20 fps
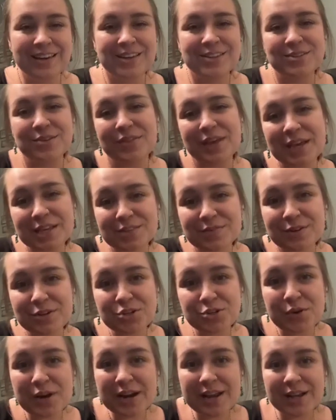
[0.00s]
So thanks for
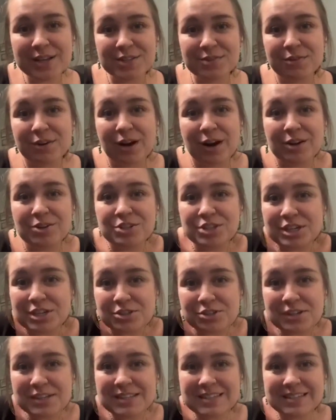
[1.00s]
joining us for our
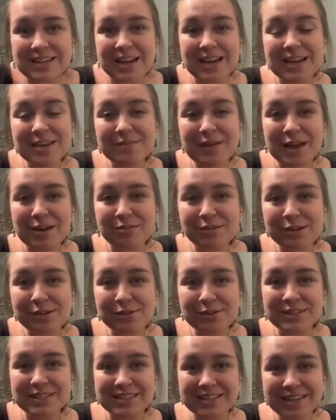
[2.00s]
children's time, and we
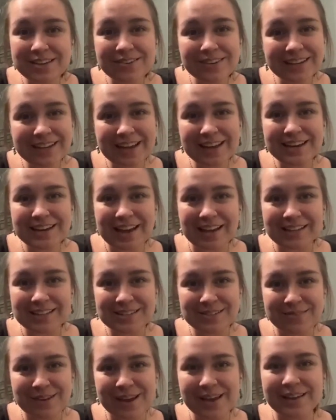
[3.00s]
will see you again
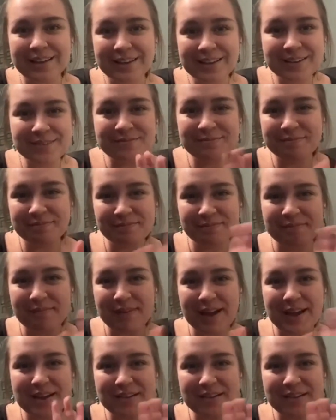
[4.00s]
next week. Bye,